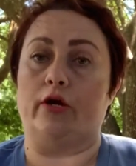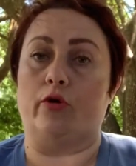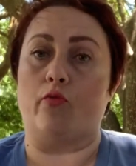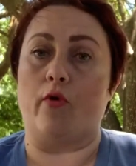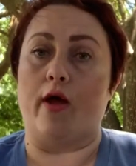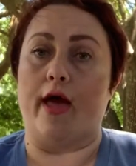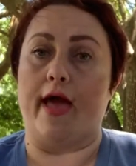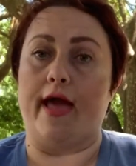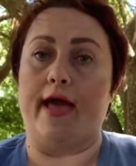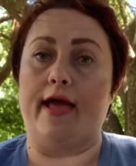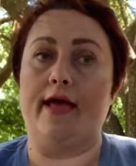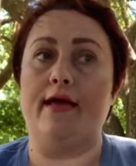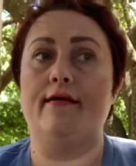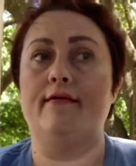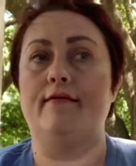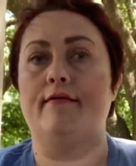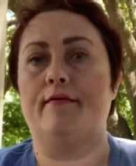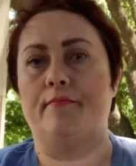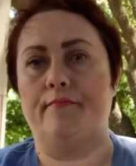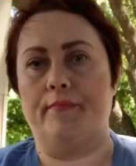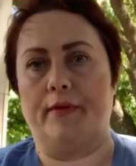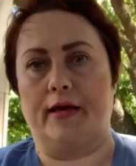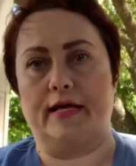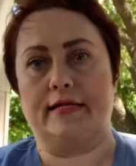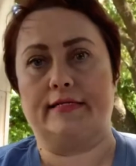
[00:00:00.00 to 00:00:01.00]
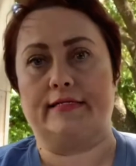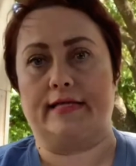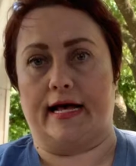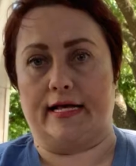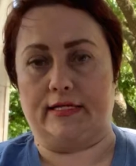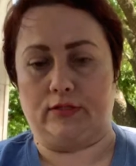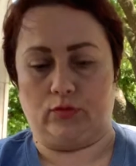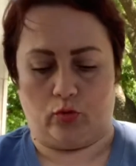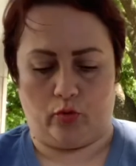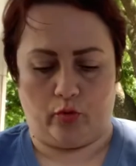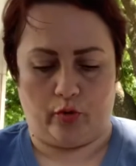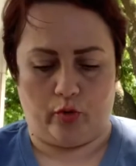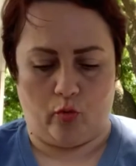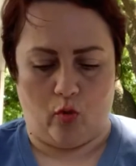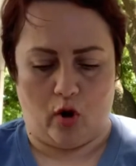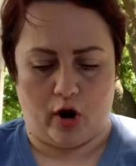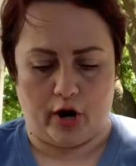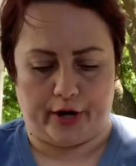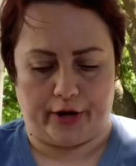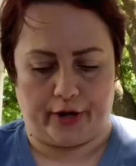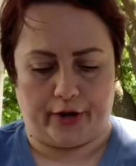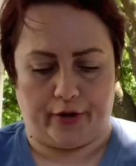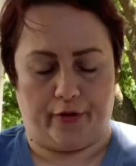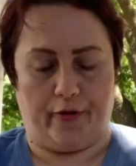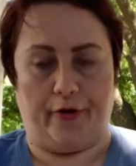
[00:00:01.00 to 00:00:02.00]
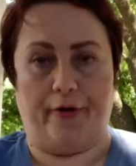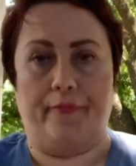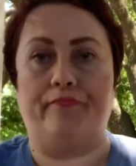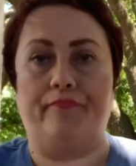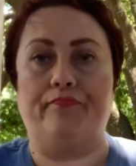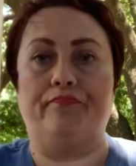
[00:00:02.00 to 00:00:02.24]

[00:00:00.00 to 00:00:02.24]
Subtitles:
array because that's what we're working on.